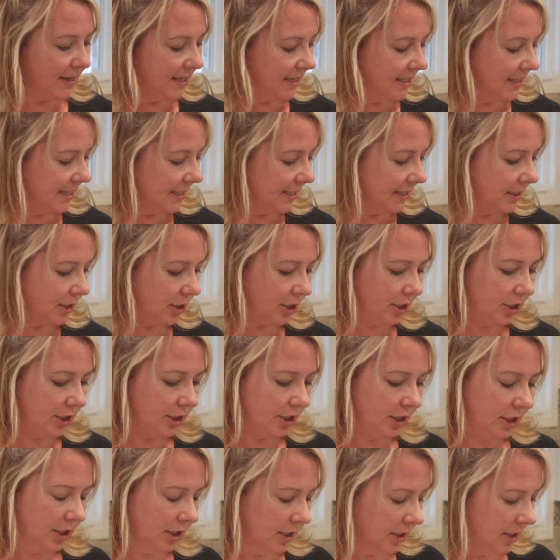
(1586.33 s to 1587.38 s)
my dish,
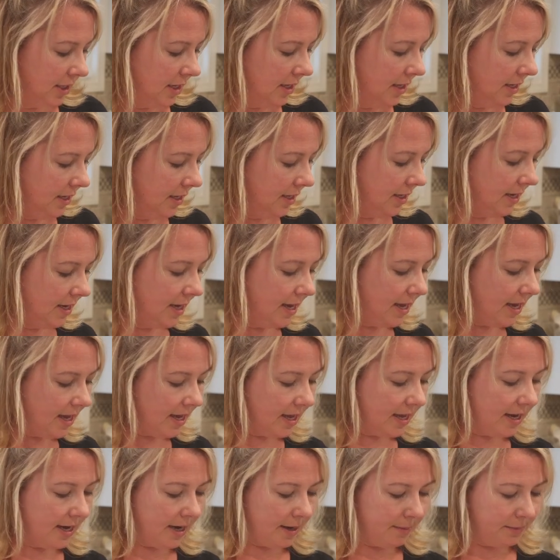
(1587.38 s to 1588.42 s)

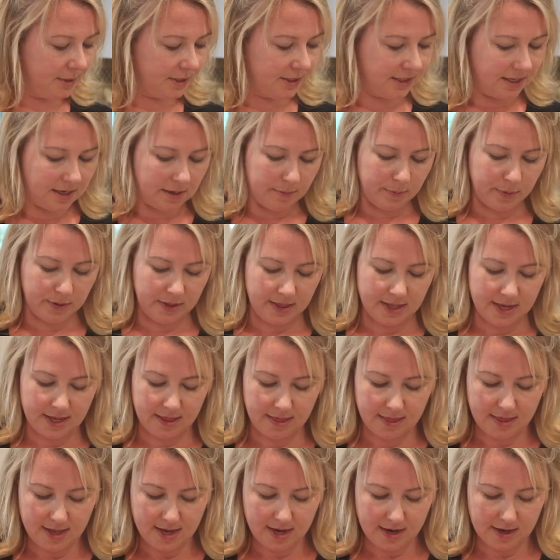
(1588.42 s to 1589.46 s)
and I'm just going to put
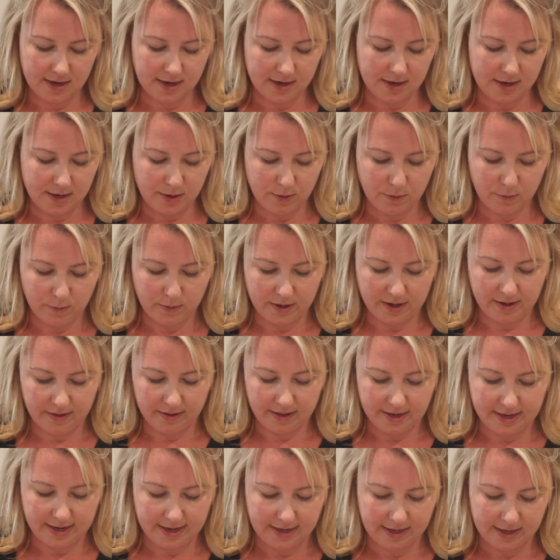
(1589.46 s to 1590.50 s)
that there while
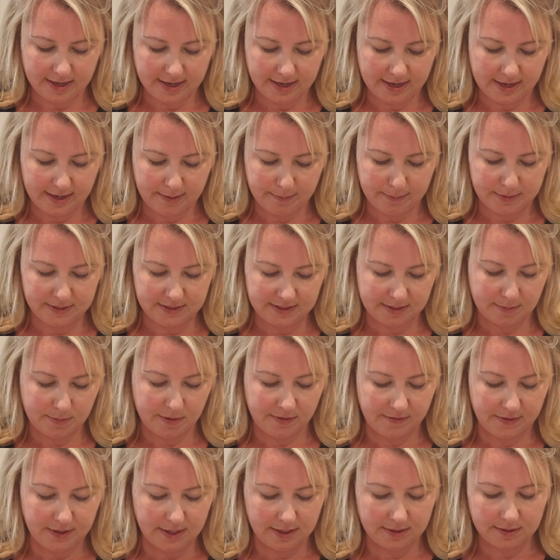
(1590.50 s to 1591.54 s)
I cut up some
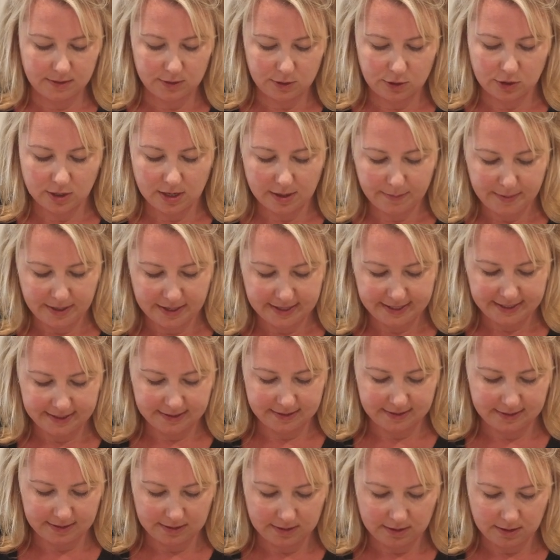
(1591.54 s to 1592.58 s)
of these
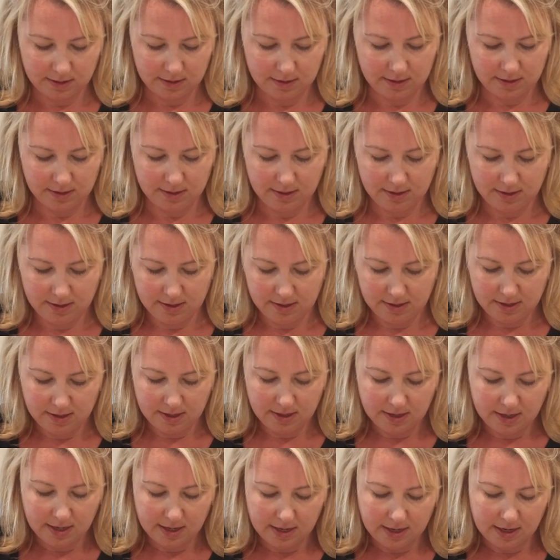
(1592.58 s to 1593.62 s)
strawberries.
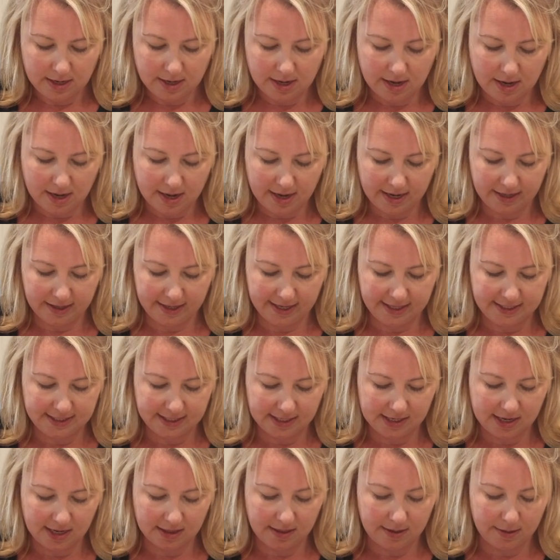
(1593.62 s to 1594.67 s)
I like
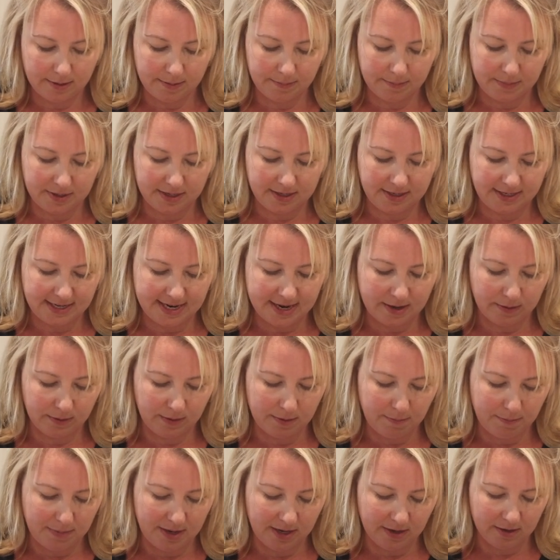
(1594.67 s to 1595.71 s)
to cut them down
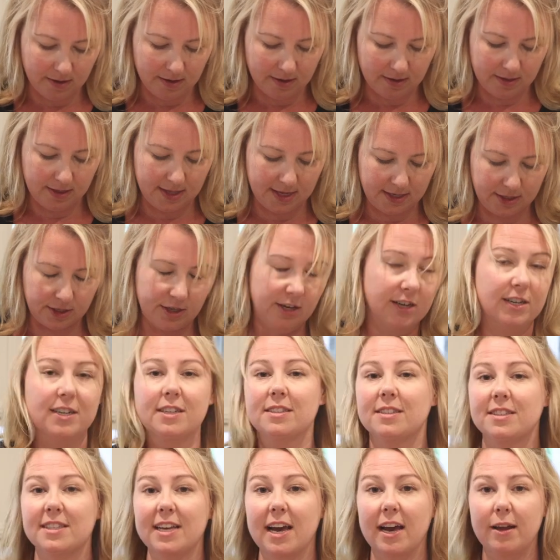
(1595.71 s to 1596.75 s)
the middle, then turn
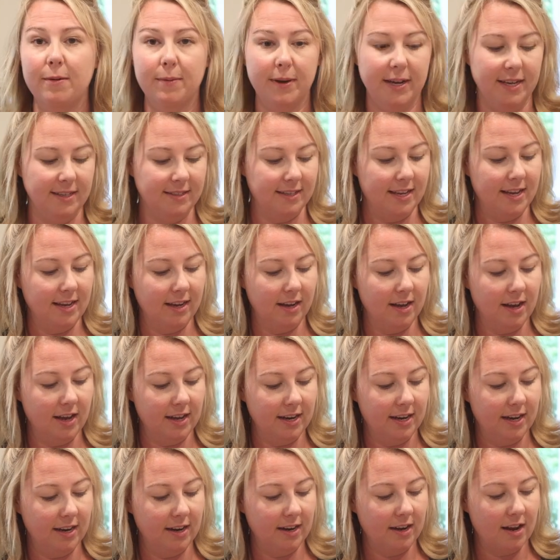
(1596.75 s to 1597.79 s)
it sideways and
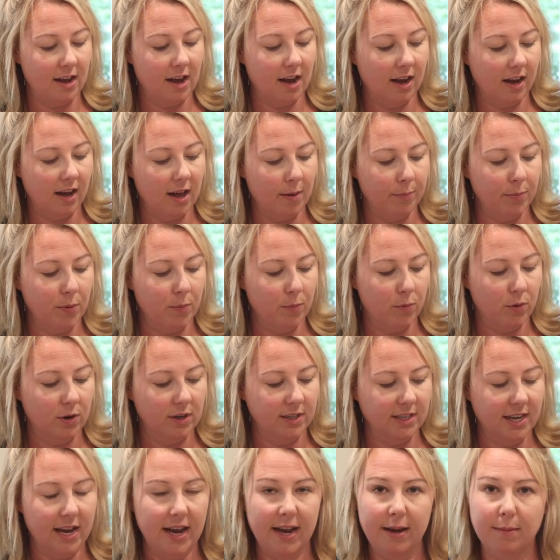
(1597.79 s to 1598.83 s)
cut it a couple
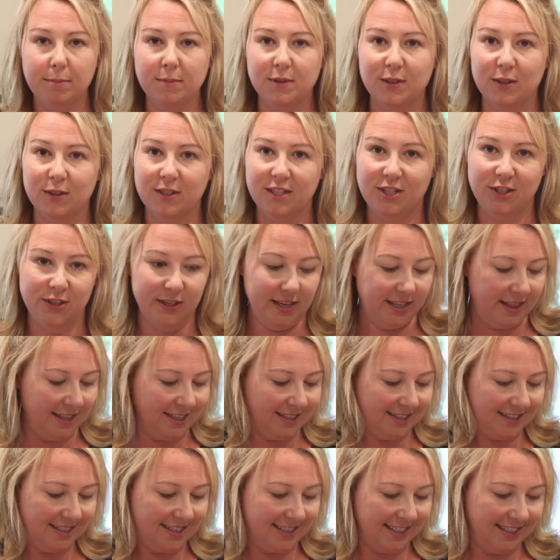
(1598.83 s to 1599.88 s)
more times so that you get
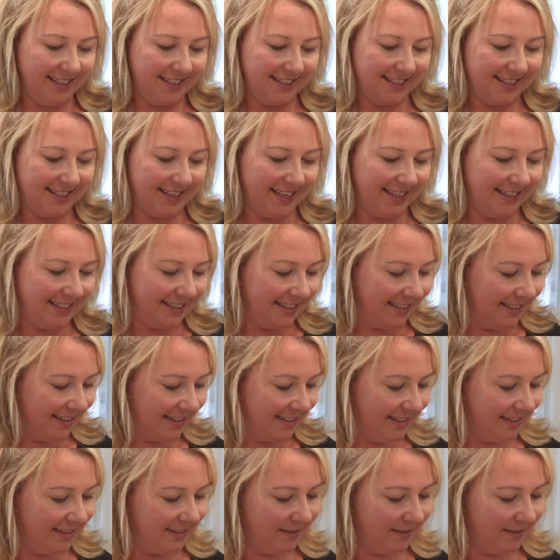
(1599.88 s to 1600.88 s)
these nice slices.